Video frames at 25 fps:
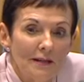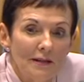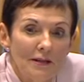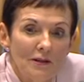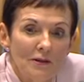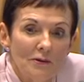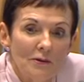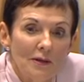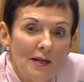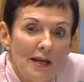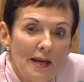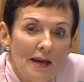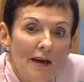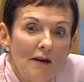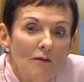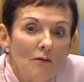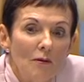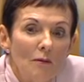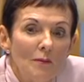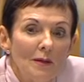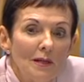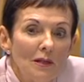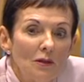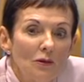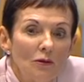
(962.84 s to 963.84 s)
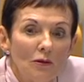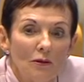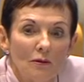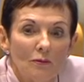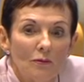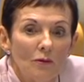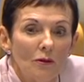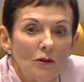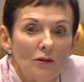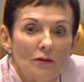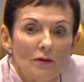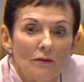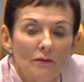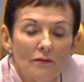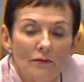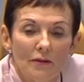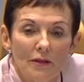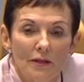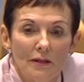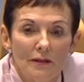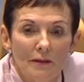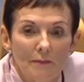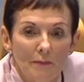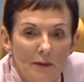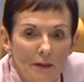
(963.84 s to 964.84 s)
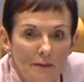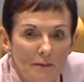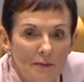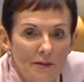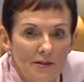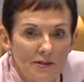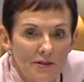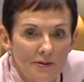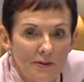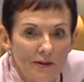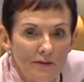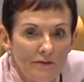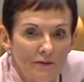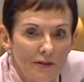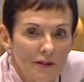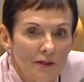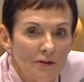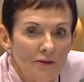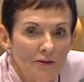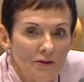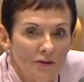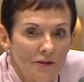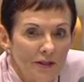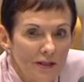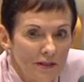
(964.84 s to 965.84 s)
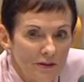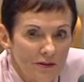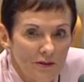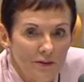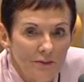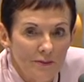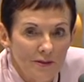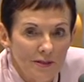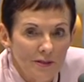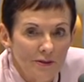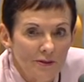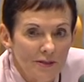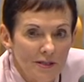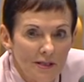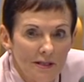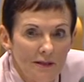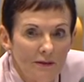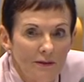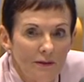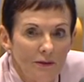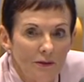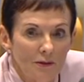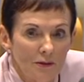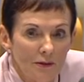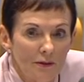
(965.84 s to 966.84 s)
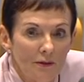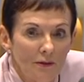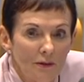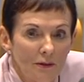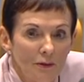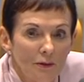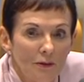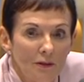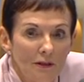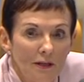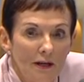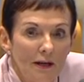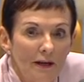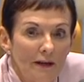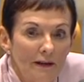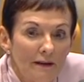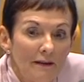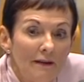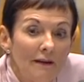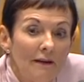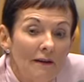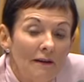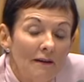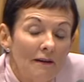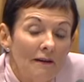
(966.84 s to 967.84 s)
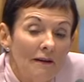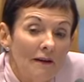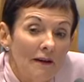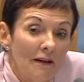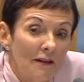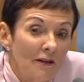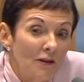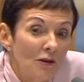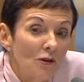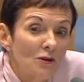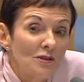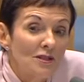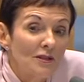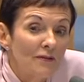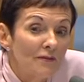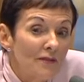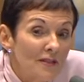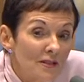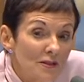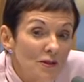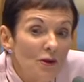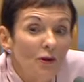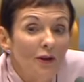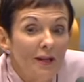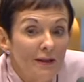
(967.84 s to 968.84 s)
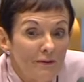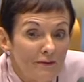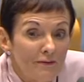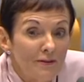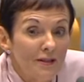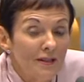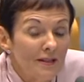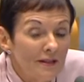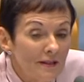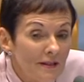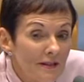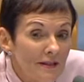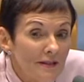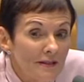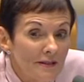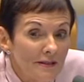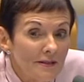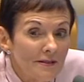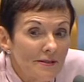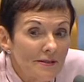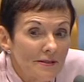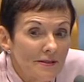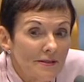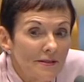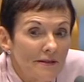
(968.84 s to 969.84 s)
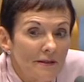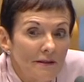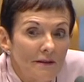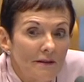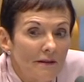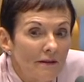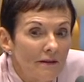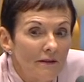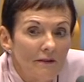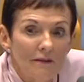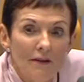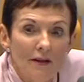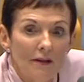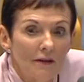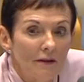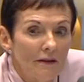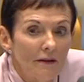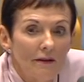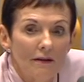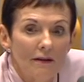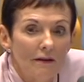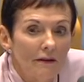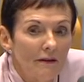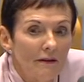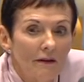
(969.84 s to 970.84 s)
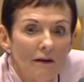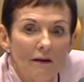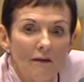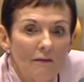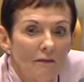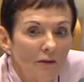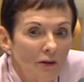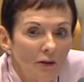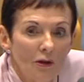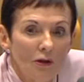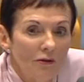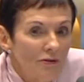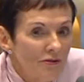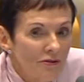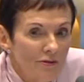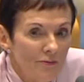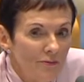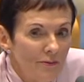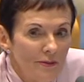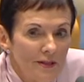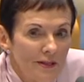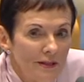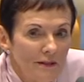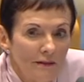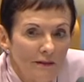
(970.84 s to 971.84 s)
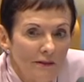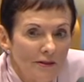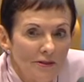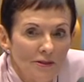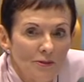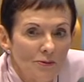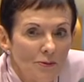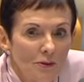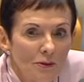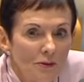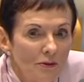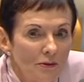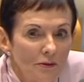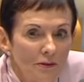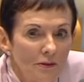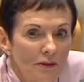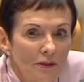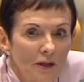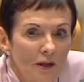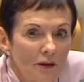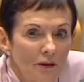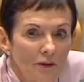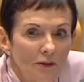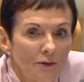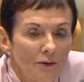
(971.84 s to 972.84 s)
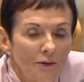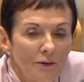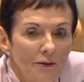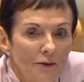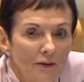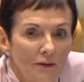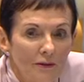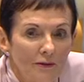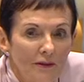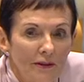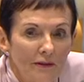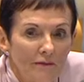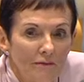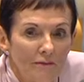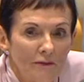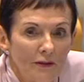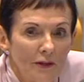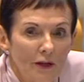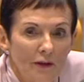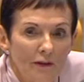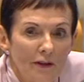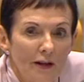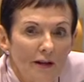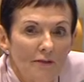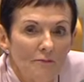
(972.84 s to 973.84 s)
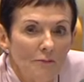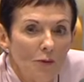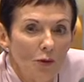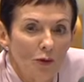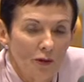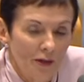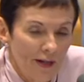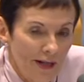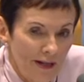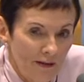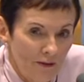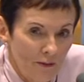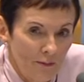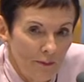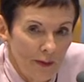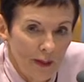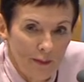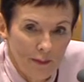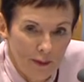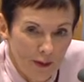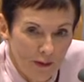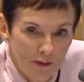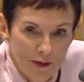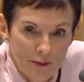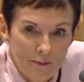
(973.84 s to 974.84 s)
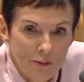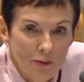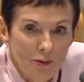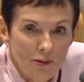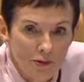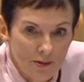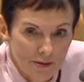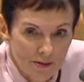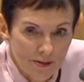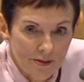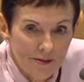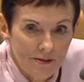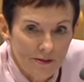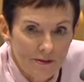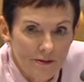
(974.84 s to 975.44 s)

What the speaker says: into account when we look at what the amendments to unfair contract terms look like. And of course, if it's not FTEs, then lots of dealers will go, they'll have more than 100 people on their books.